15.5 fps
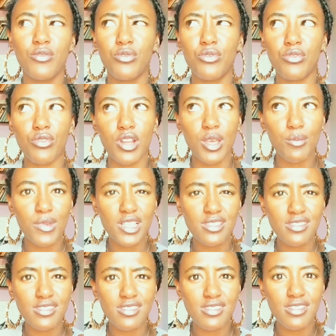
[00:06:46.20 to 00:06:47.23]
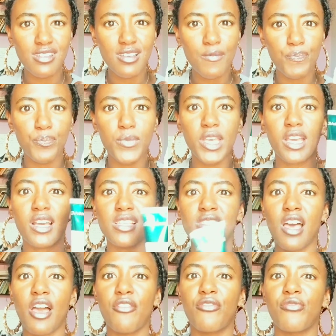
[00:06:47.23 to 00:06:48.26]
3 months, because
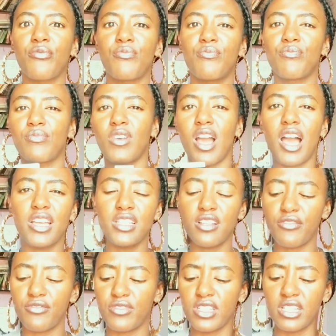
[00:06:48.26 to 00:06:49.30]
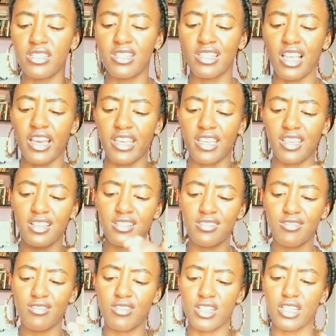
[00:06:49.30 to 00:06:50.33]
I've kind of did like,
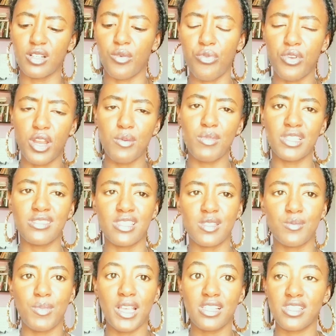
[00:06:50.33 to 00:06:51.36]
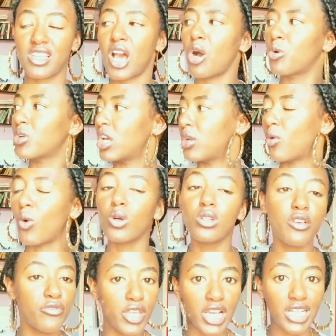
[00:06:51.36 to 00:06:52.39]
you know, 3 months spaced out, and all
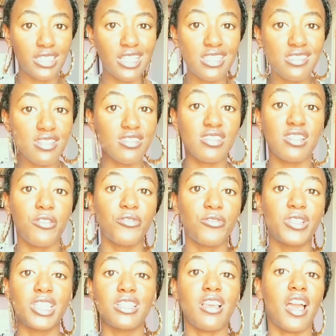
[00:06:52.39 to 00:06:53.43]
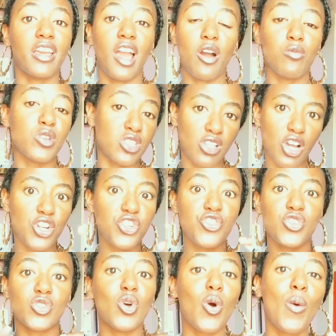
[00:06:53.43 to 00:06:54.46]
of the cleansers and everything I got was large.
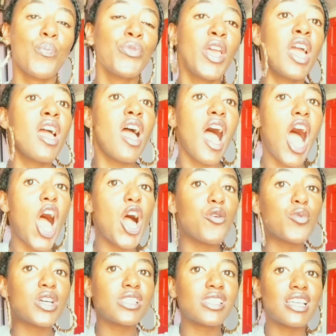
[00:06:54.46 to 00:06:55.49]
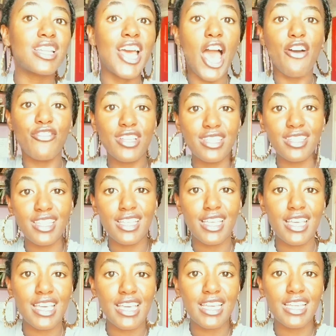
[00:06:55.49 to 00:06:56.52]
So I was in heaven
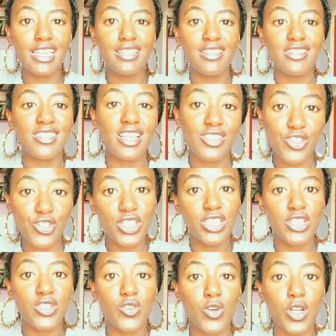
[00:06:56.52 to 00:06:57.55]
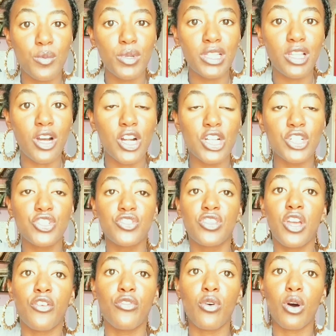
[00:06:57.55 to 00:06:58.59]
thinking the sunscreen is going to be large,
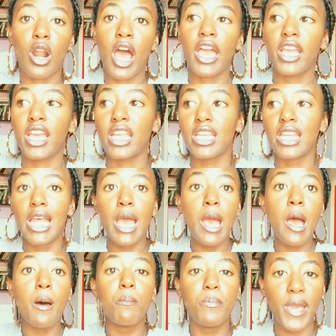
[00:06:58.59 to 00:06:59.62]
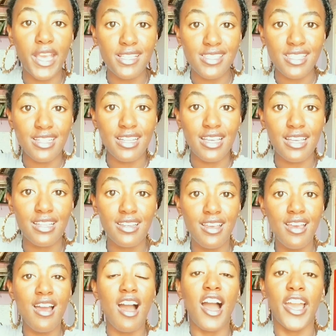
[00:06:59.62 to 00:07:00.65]
therefore I can bathe in it.
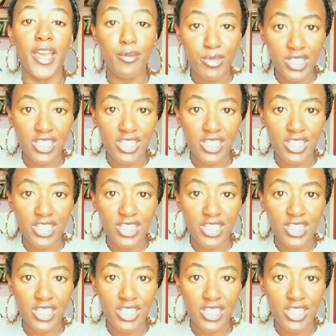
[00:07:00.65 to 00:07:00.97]
I am an